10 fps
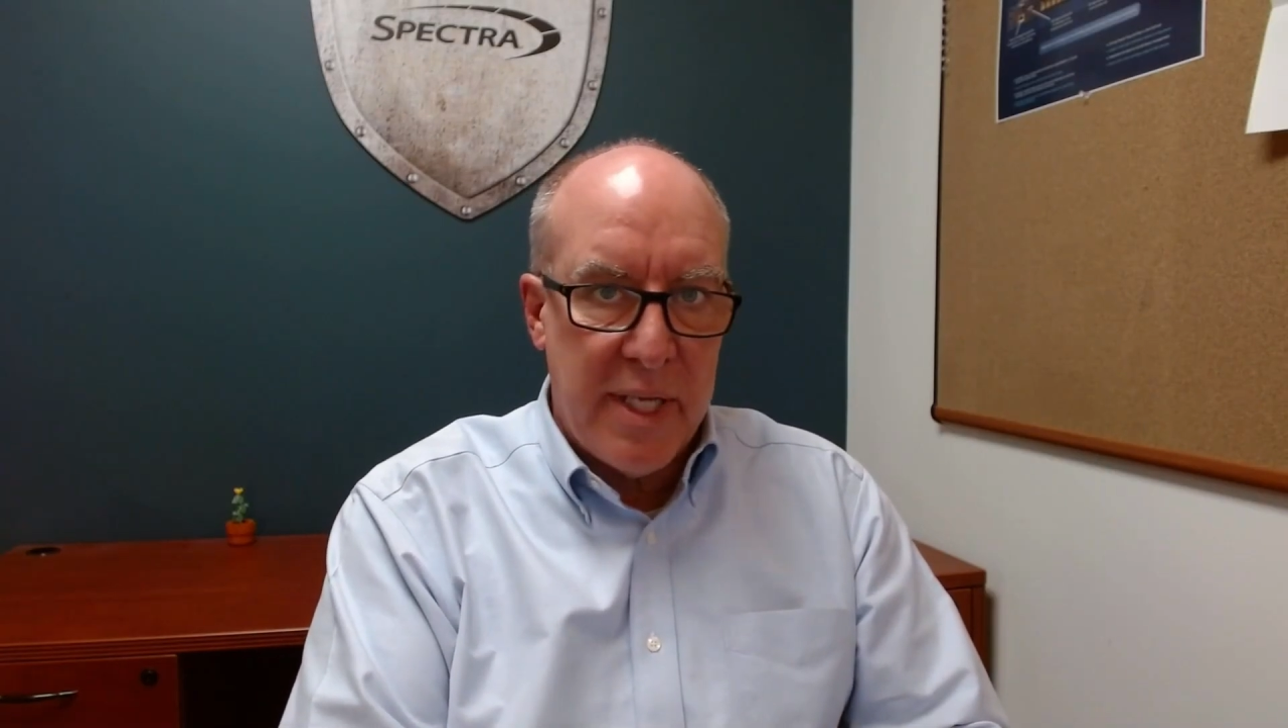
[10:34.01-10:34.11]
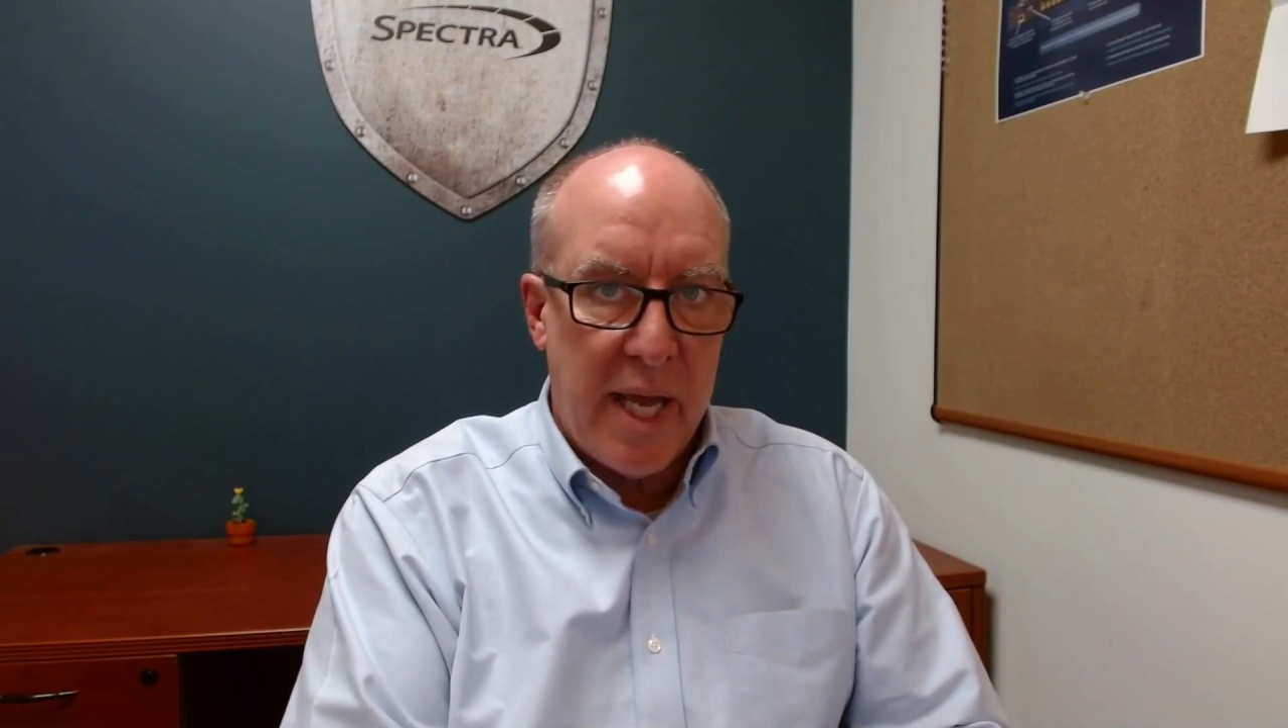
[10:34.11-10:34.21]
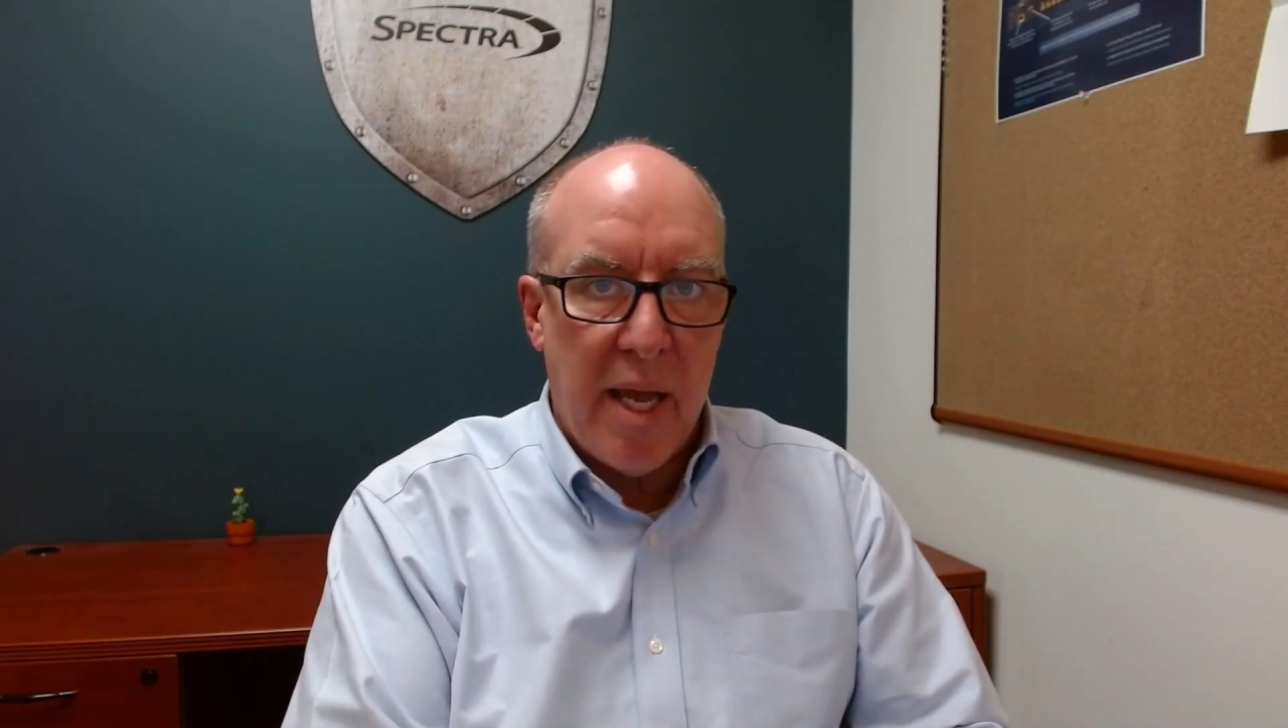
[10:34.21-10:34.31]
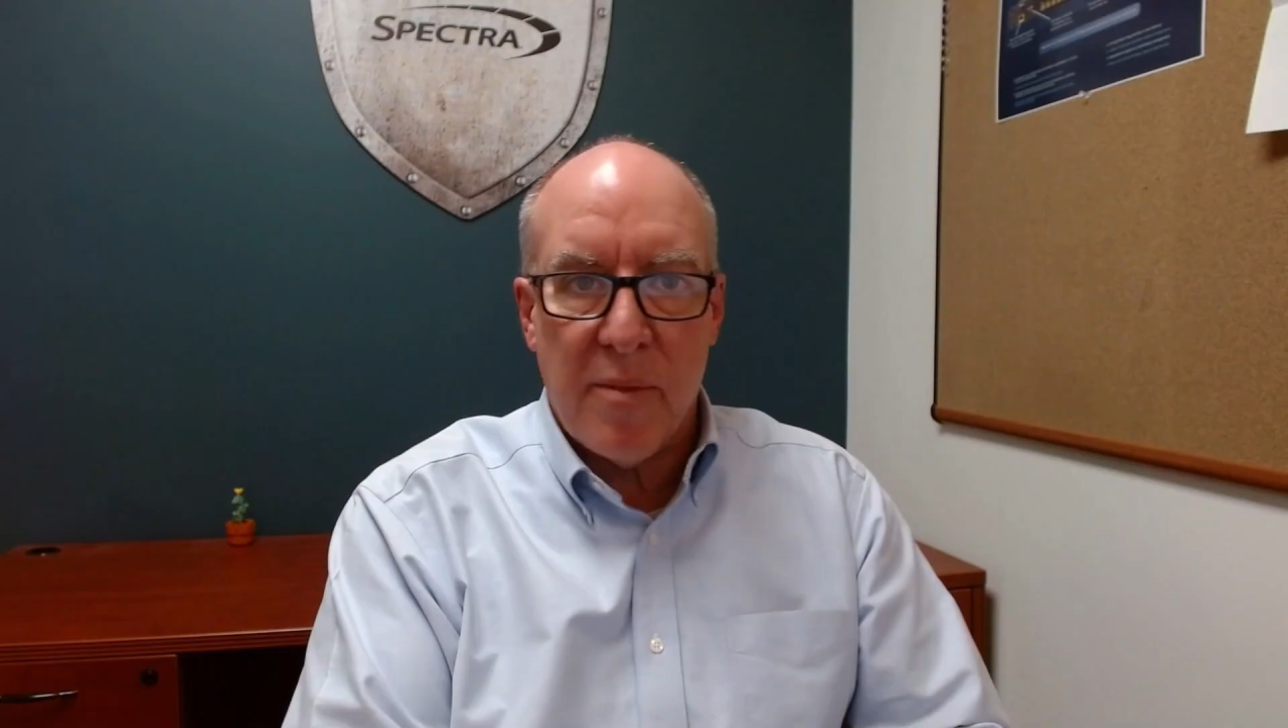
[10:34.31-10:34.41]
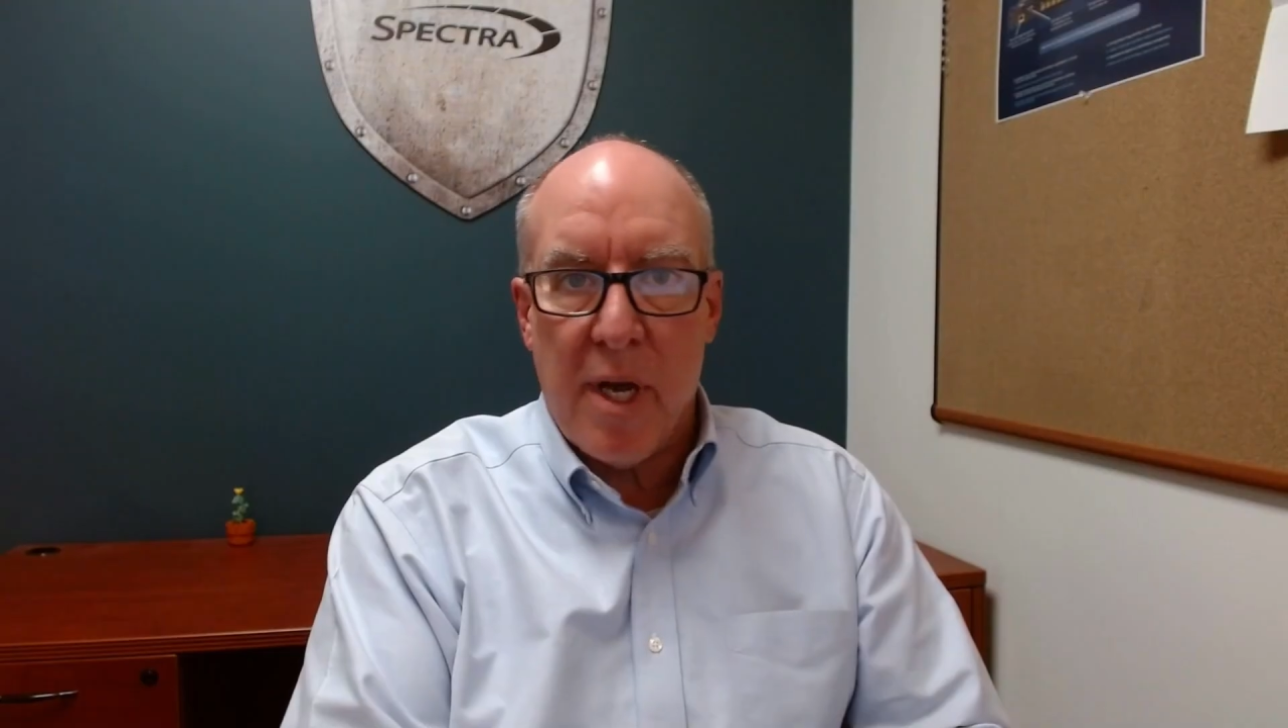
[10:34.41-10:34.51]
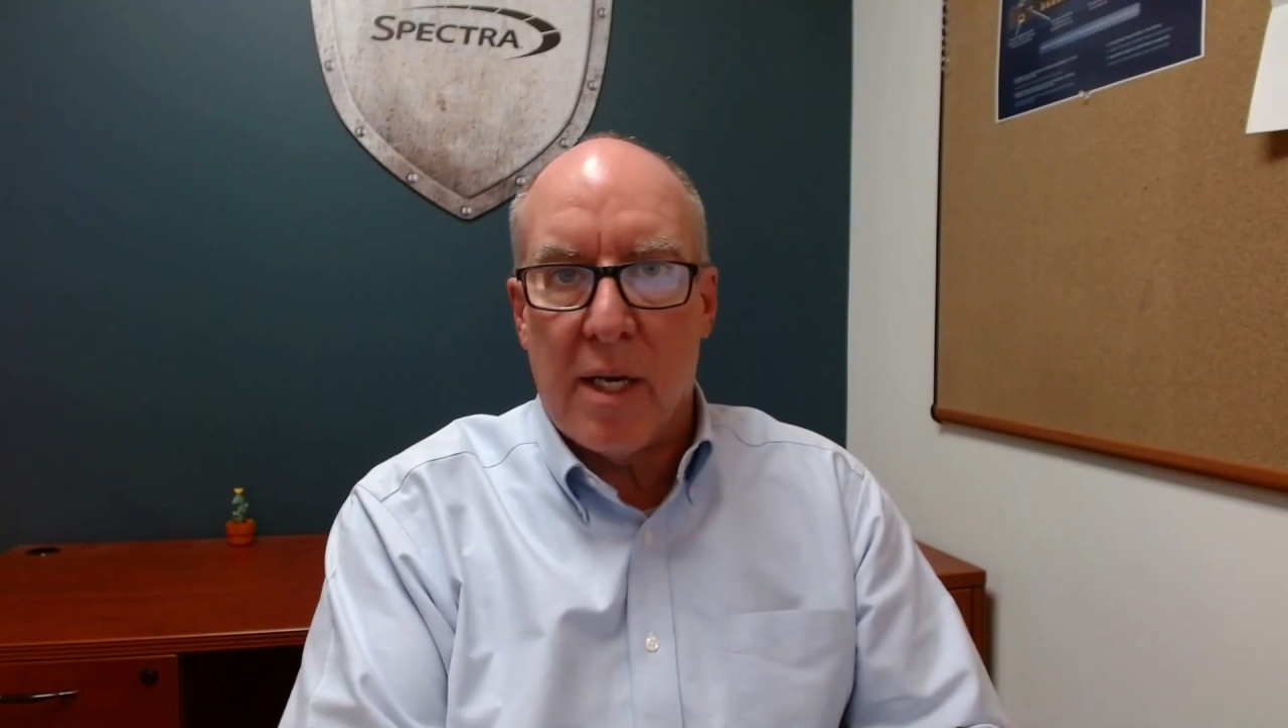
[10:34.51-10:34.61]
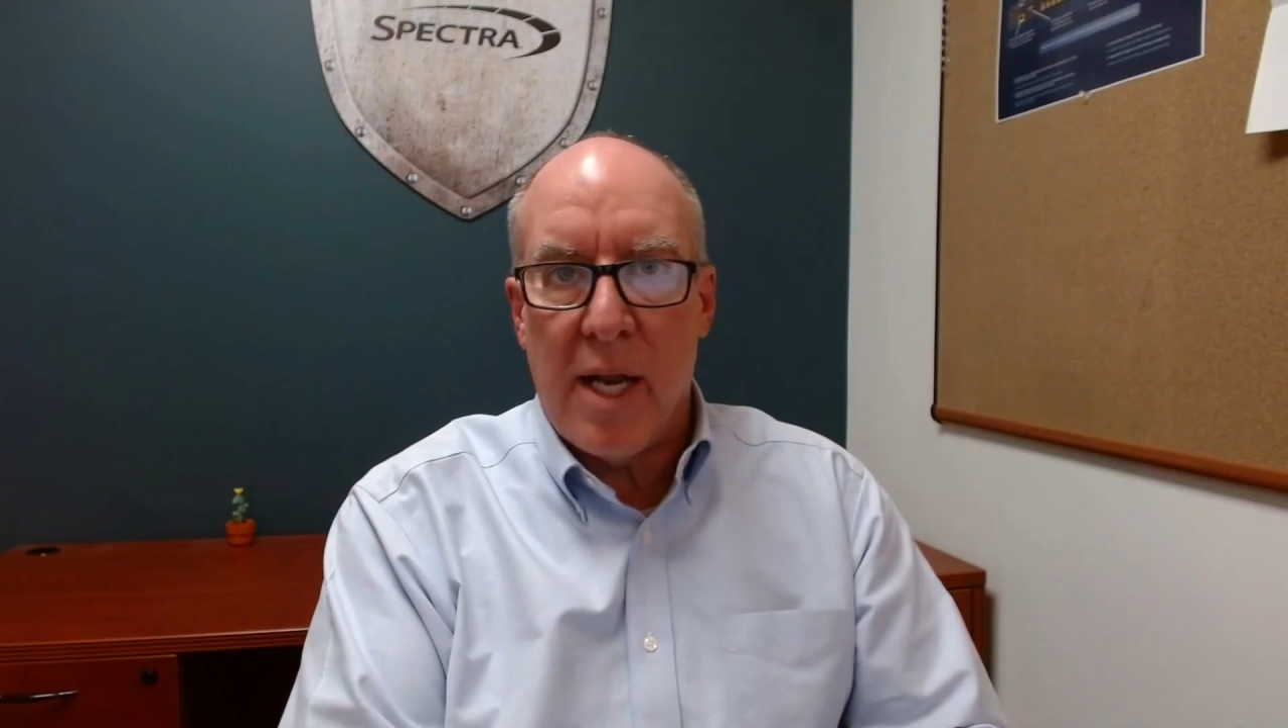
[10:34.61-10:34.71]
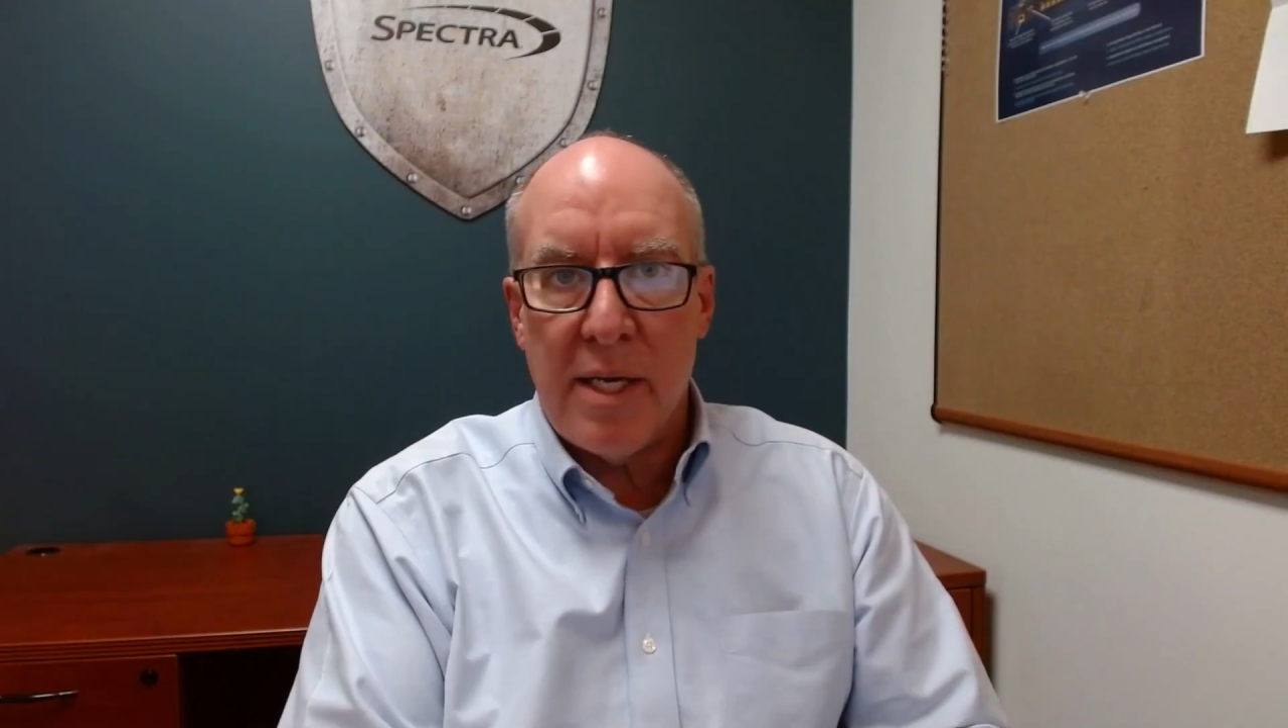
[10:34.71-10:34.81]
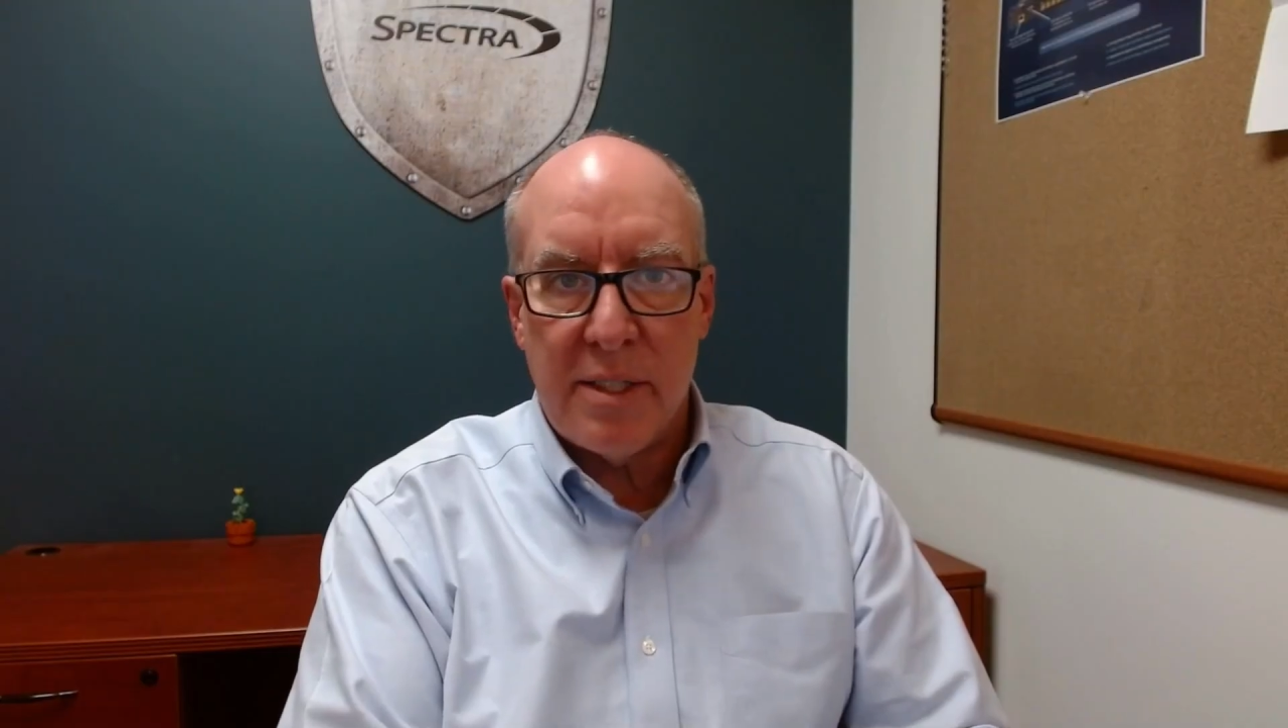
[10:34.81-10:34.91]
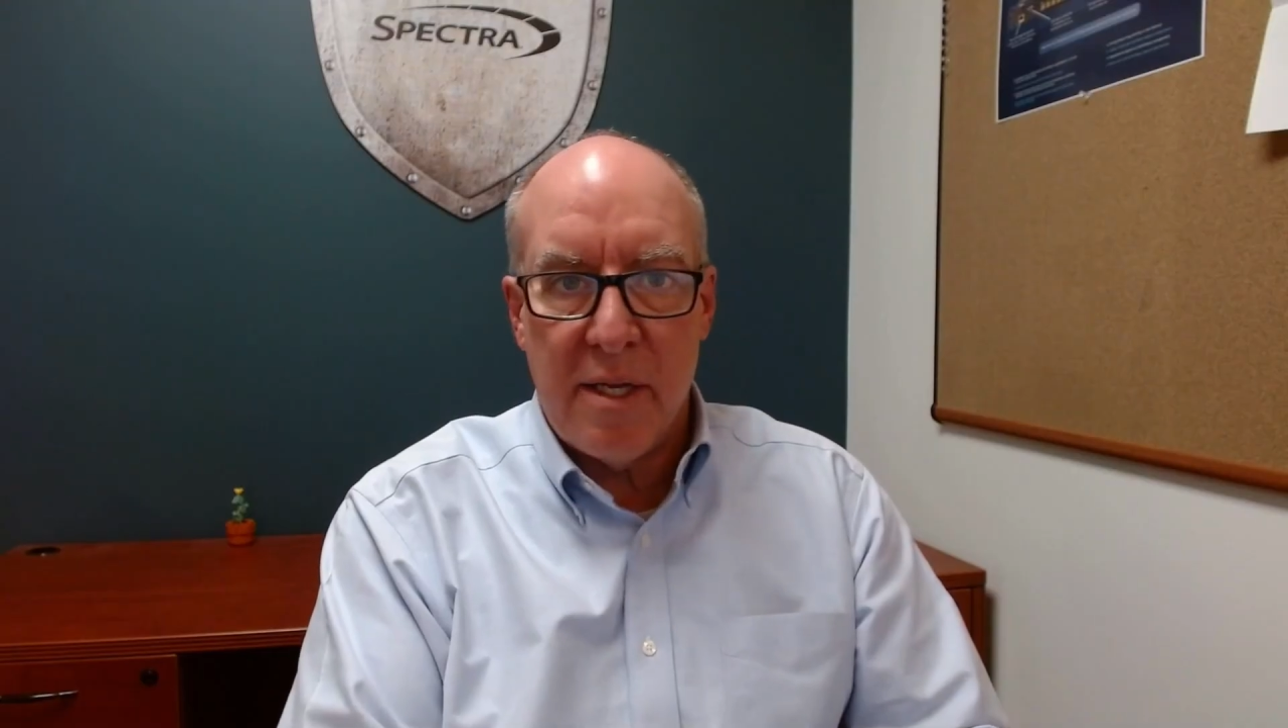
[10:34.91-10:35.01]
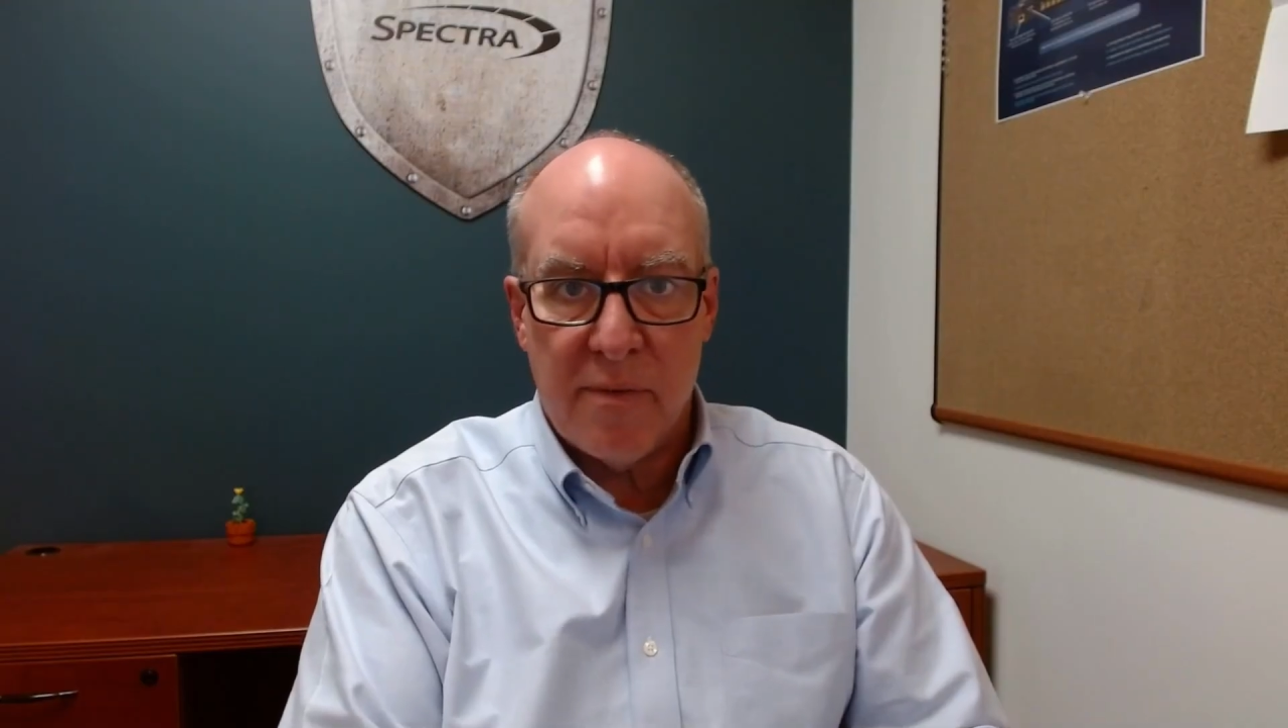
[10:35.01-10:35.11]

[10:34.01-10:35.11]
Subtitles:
hey, I've got a lot of stuff